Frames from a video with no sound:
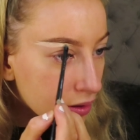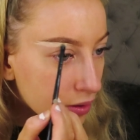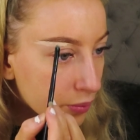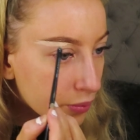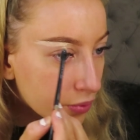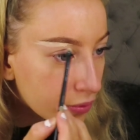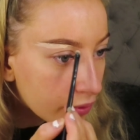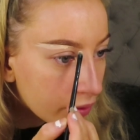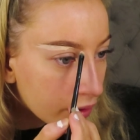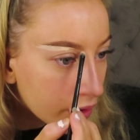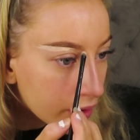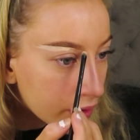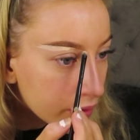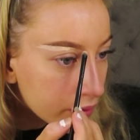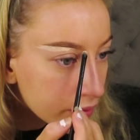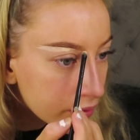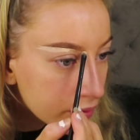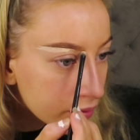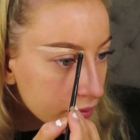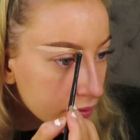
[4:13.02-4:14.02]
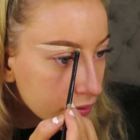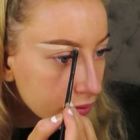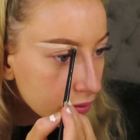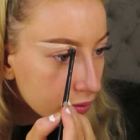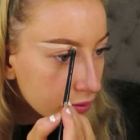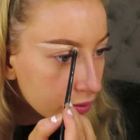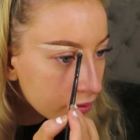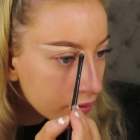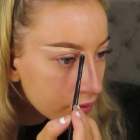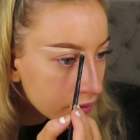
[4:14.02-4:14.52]
brows.
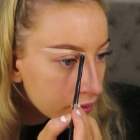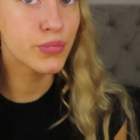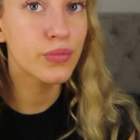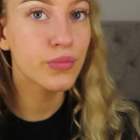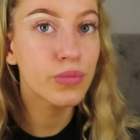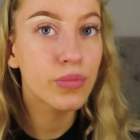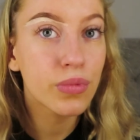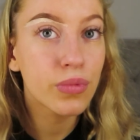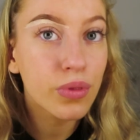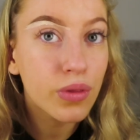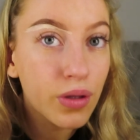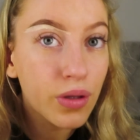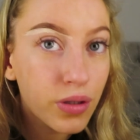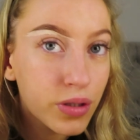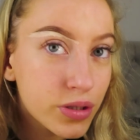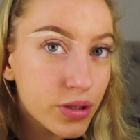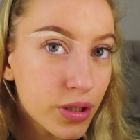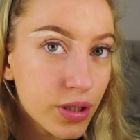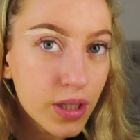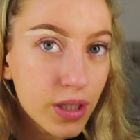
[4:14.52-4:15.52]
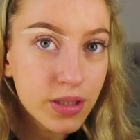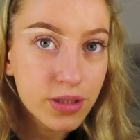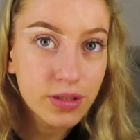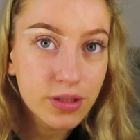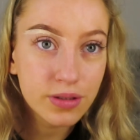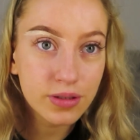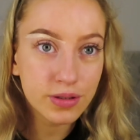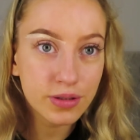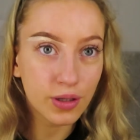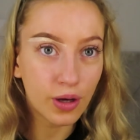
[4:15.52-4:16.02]
Should I do
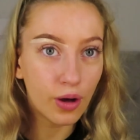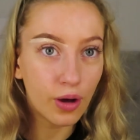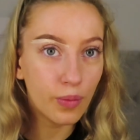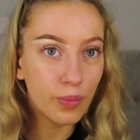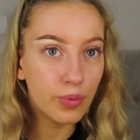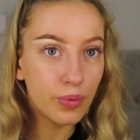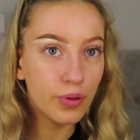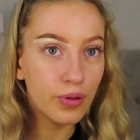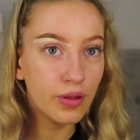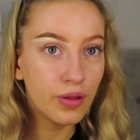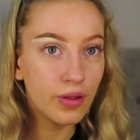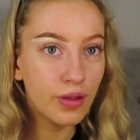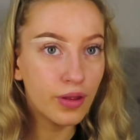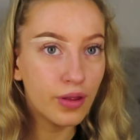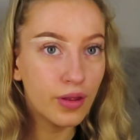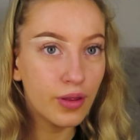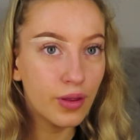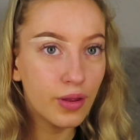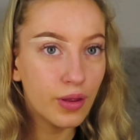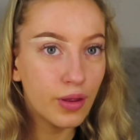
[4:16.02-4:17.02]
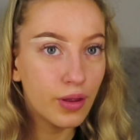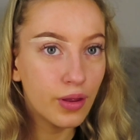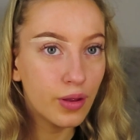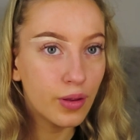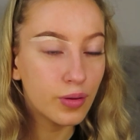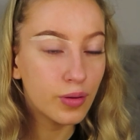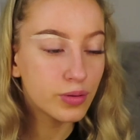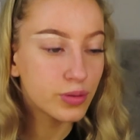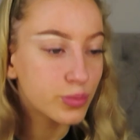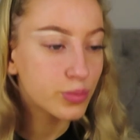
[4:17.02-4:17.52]
the top?
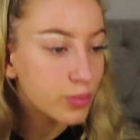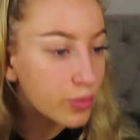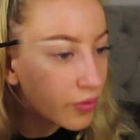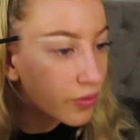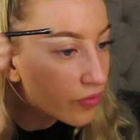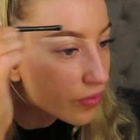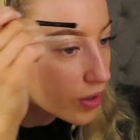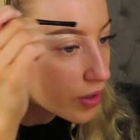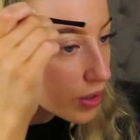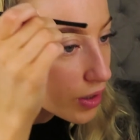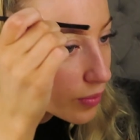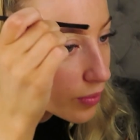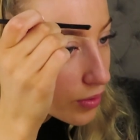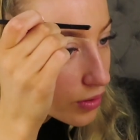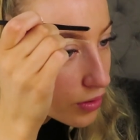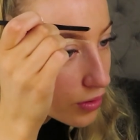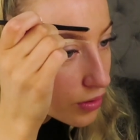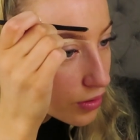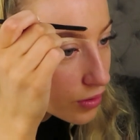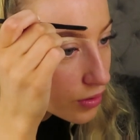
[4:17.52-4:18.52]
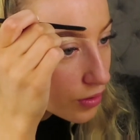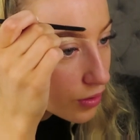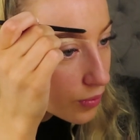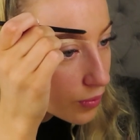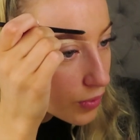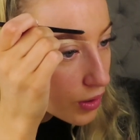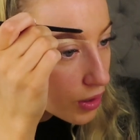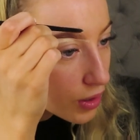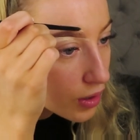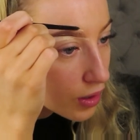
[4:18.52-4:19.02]
No, fuck it, I'm gonna do the top.
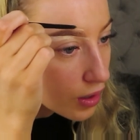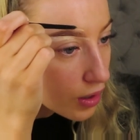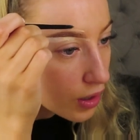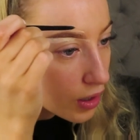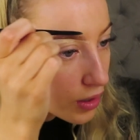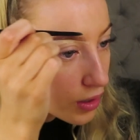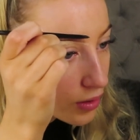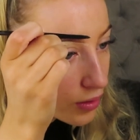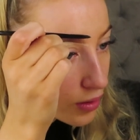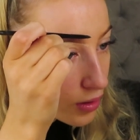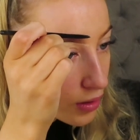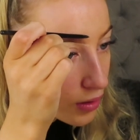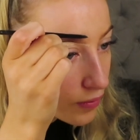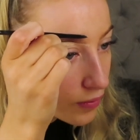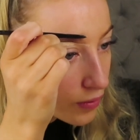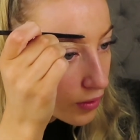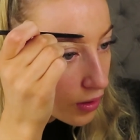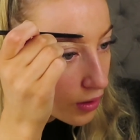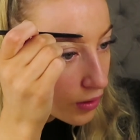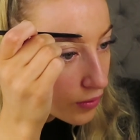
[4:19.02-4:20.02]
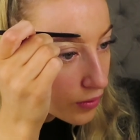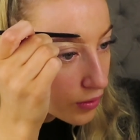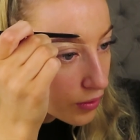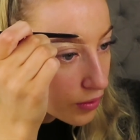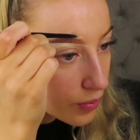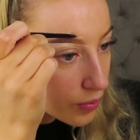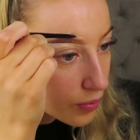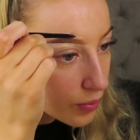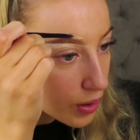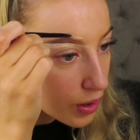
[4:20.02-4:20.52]
I don't think I've carved the
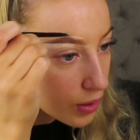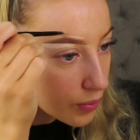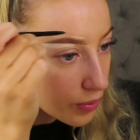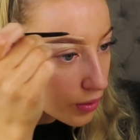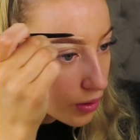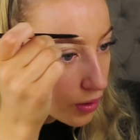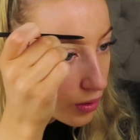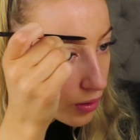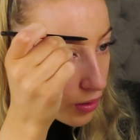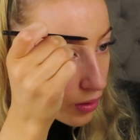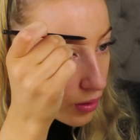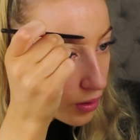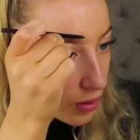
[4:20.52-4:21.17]
top of my eyebrow